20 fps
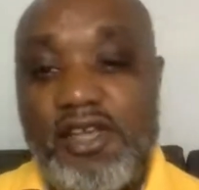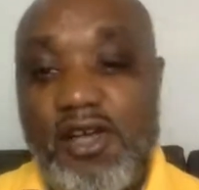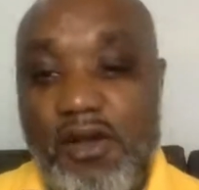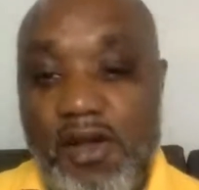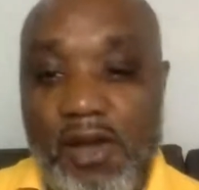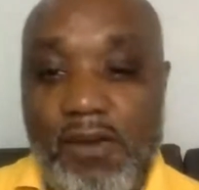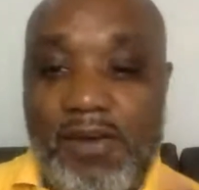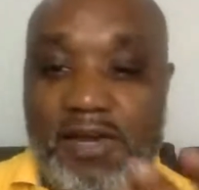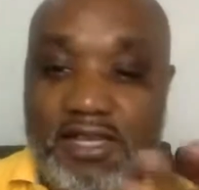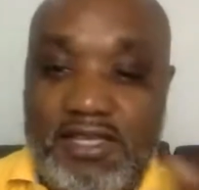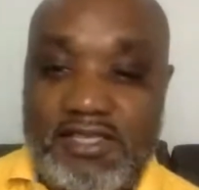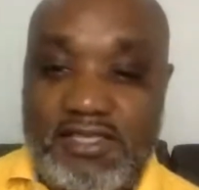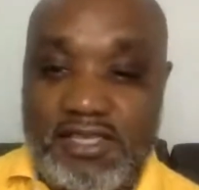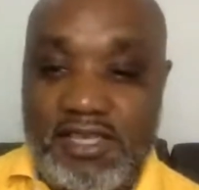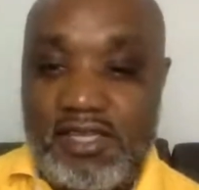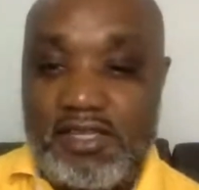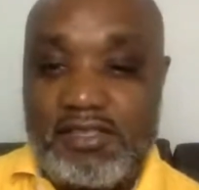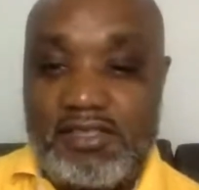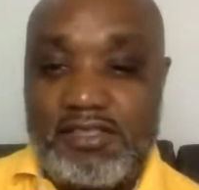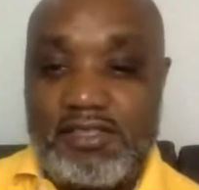yo, I want to
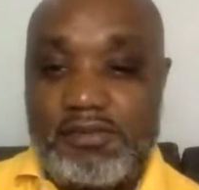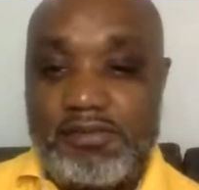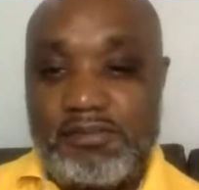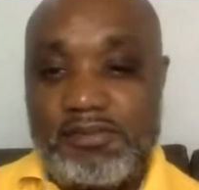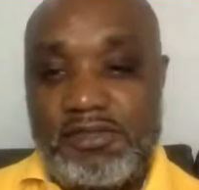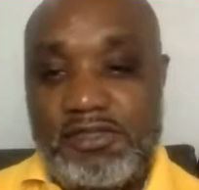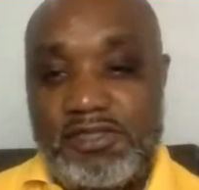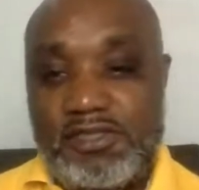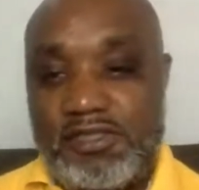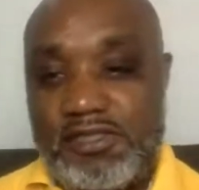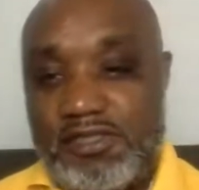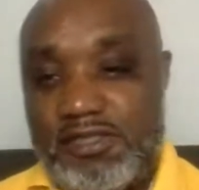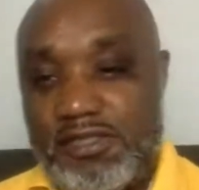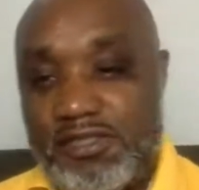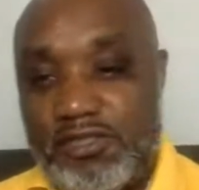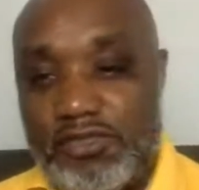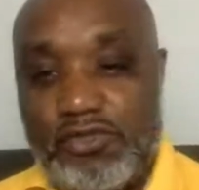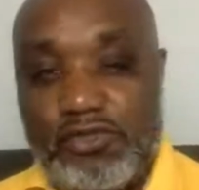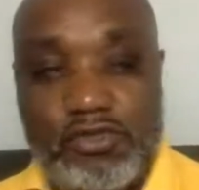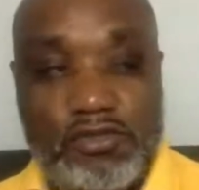sell this this
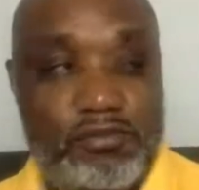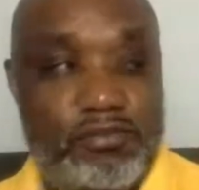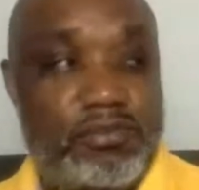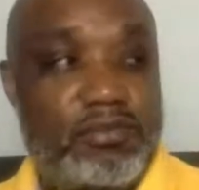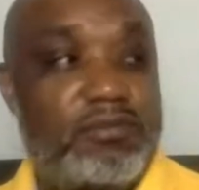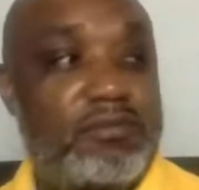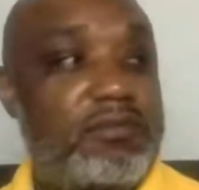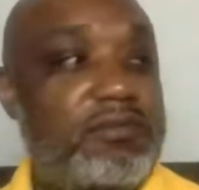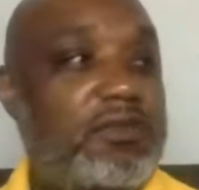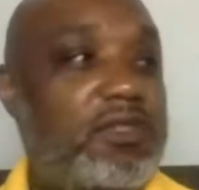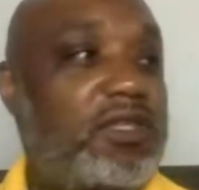this goat poop.